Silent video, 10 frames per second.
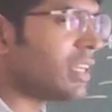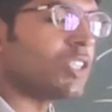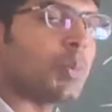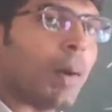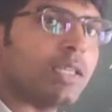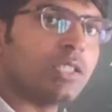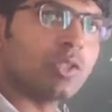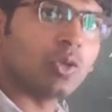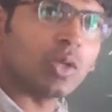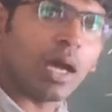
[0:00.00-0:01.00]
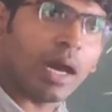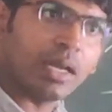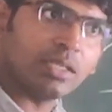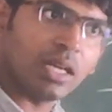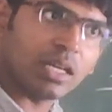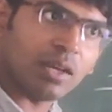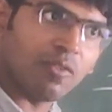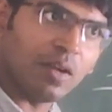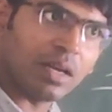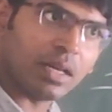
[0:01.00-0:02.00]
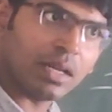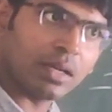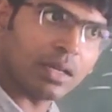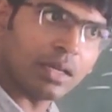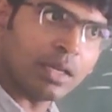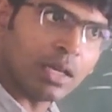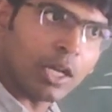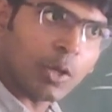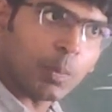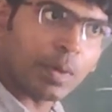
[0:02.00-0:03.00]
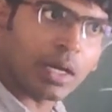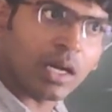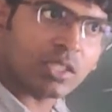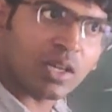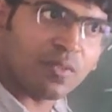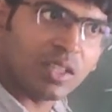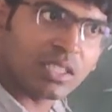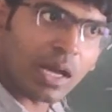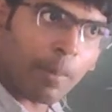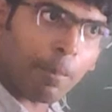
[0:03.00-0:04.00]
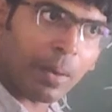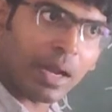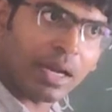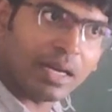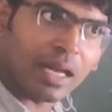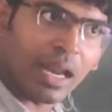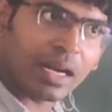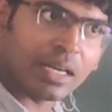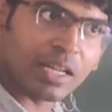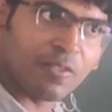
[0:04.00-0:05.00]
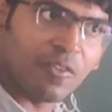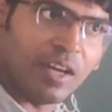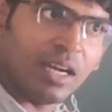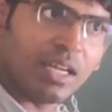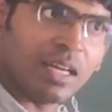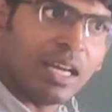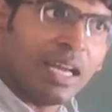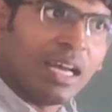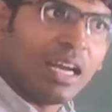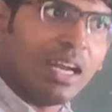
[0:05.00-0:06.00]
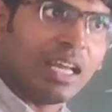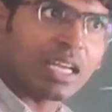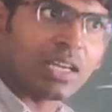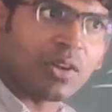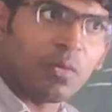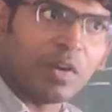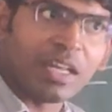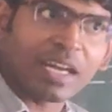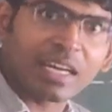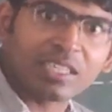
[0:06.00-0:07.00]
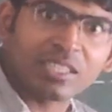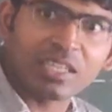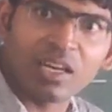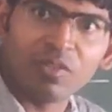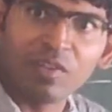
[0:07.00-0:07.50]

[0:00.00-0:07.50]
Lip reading: that is passing through the horizontal filter, because of this applied electric field, liquid crystal